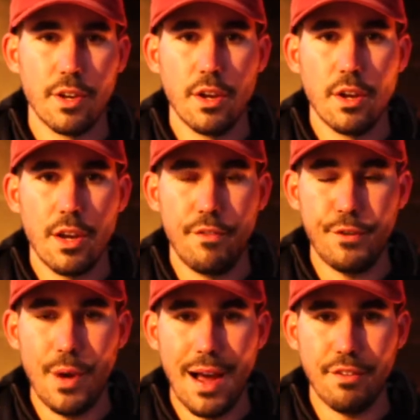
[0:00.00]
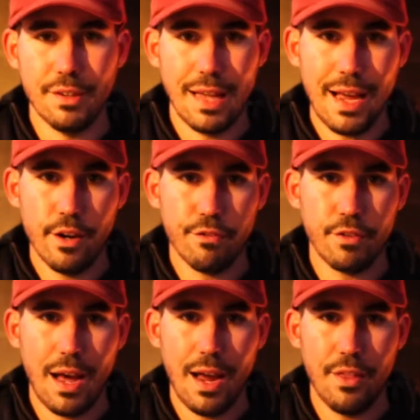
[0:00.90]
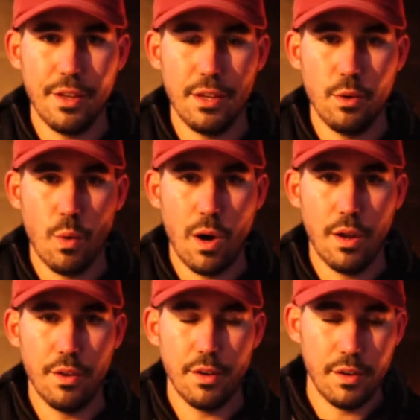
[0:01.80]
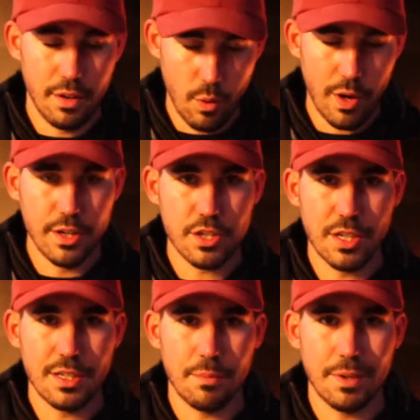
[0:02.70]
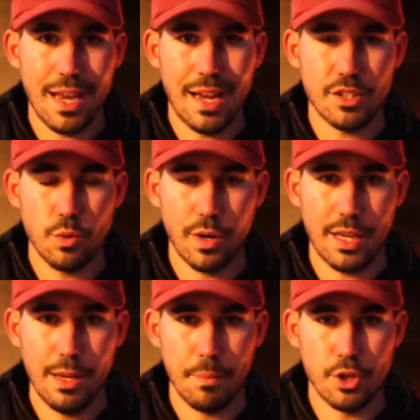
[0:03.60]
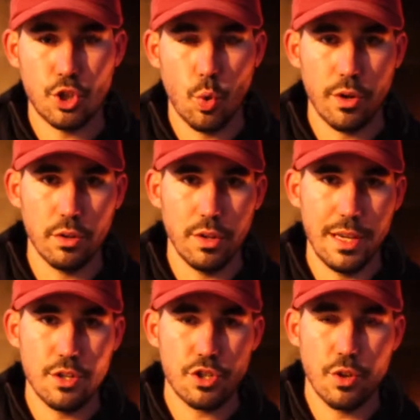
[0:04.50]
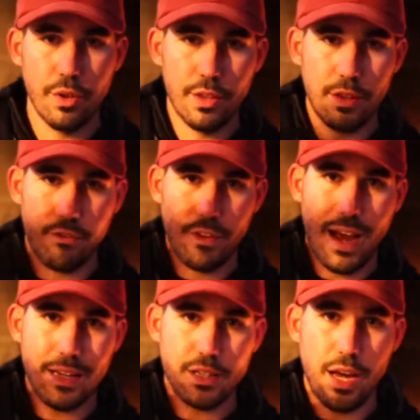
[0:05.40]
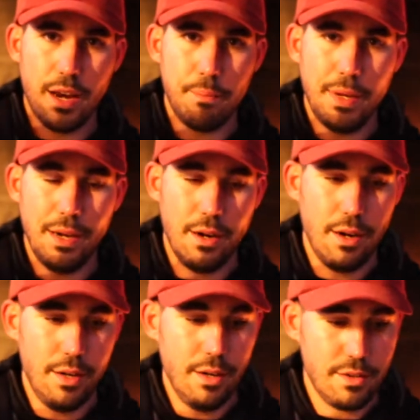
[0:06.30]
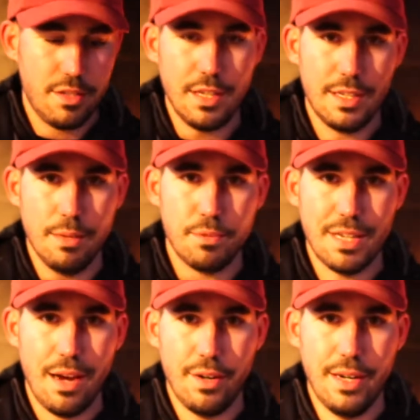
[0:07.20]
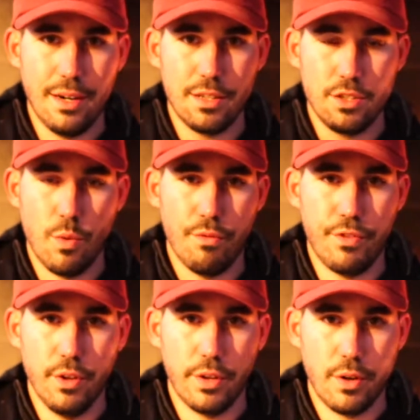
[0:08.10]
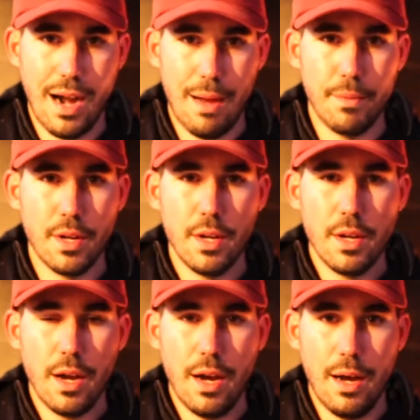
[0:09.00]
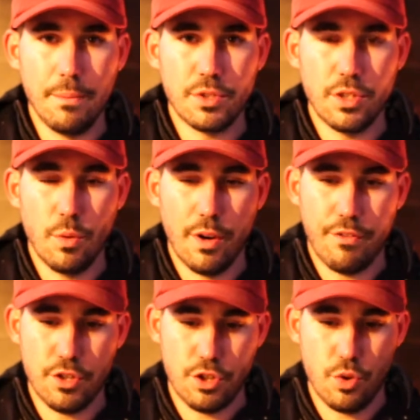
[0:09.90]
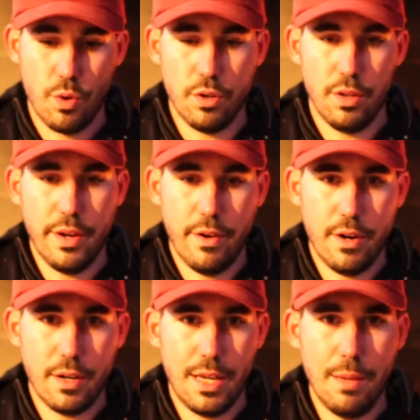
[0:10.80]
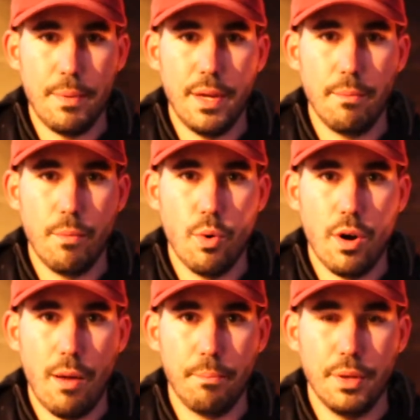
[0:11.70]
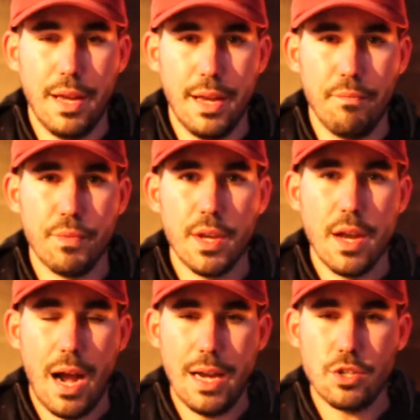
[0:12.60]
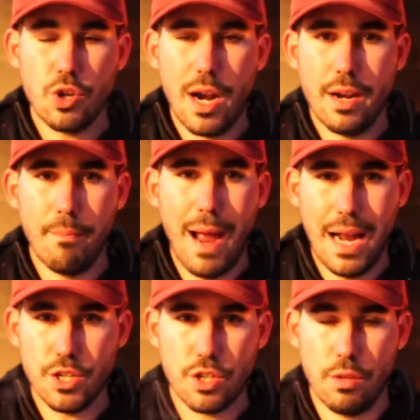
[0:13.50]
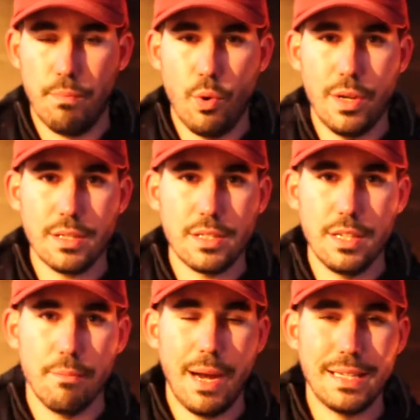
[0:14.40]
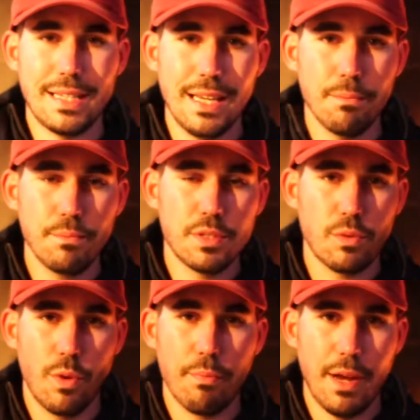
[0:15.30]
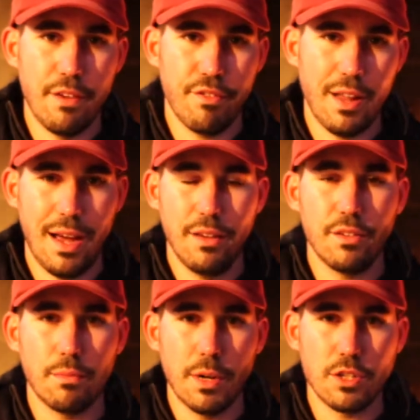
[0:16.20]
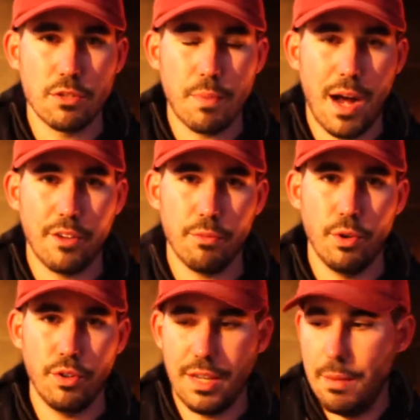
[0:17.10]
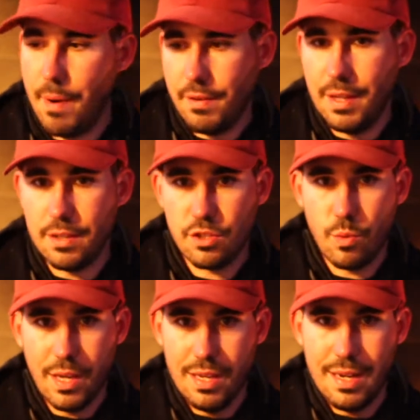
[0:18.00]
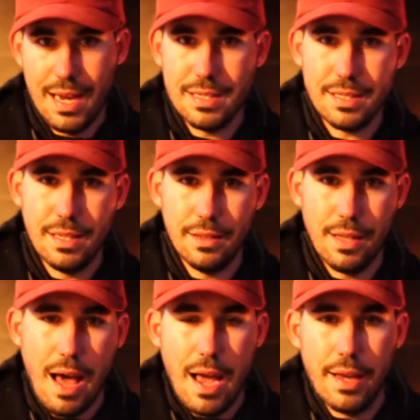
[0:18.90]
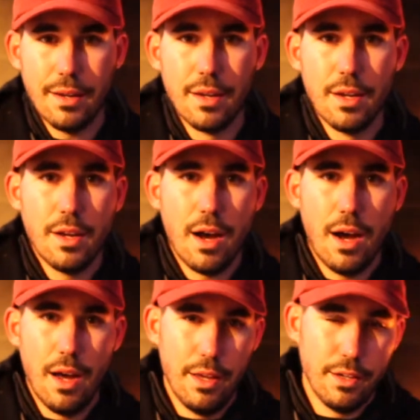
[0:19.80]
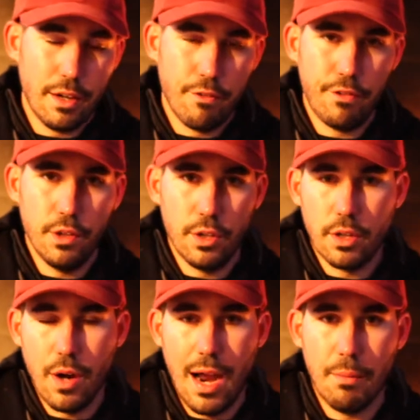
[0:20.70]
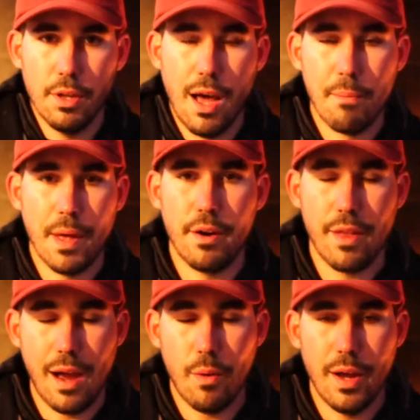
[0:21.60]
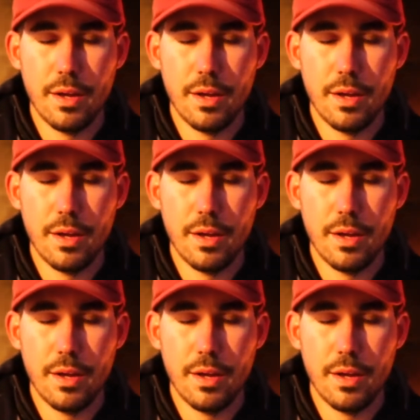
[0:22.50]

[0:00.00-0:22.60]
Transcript: If you have a lighter fly that you want your sink tip to cast, you want to keep a shorter leash so that the fly's not up here and your sink tip's down here, because you won't feel the grab. So you want to fish a shorter leader to keep it more on plane. I try to match the buoyancy of my tips with my flies as much as possible to keep everything swinging nice and in line, and you're going to feel your grab a lot better that way.